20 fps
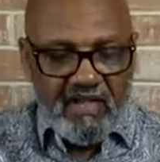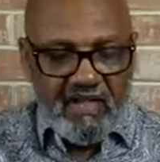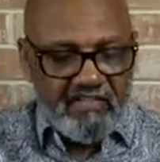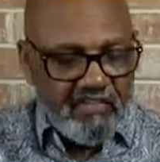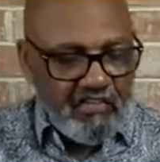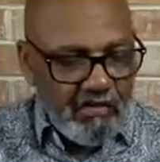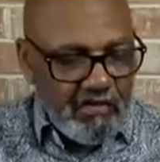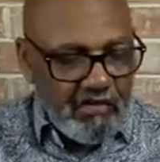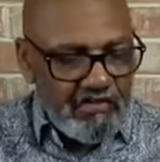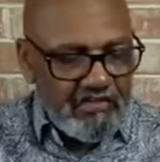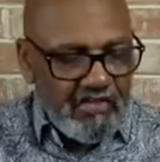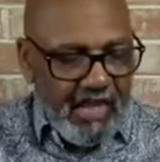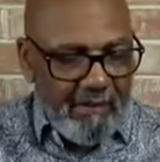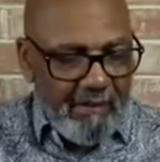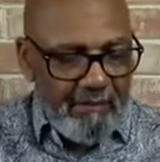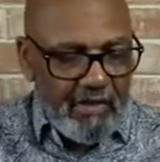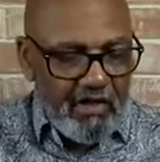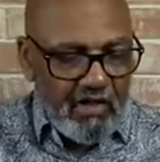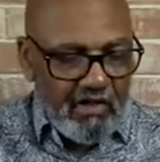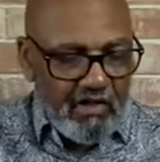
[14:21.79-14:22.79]
As soon as
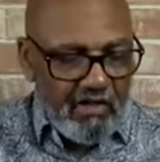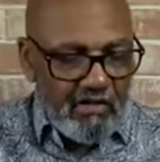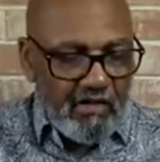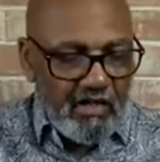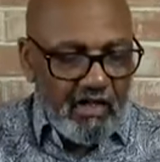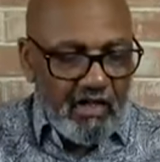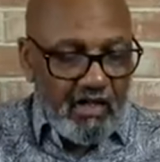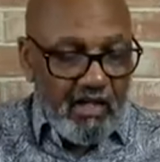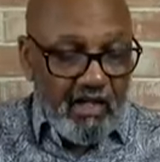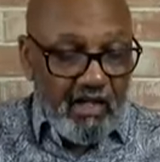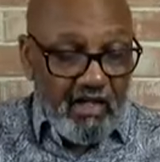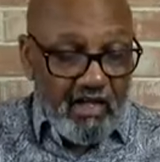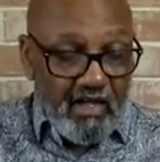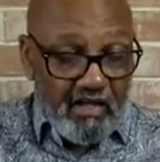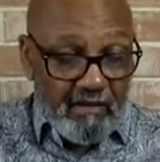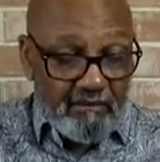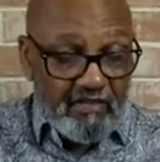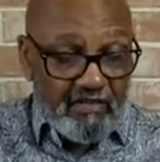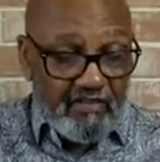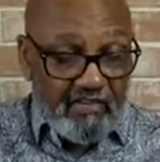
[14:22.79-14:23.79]
Simon heard
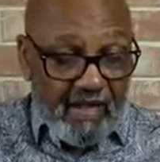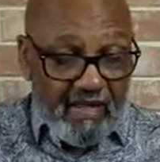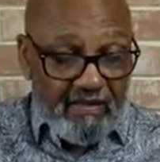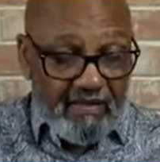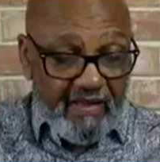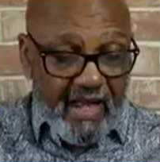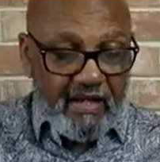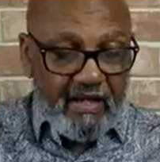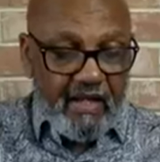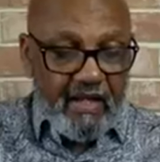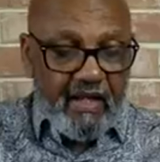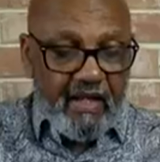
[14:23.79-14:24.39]
him say that,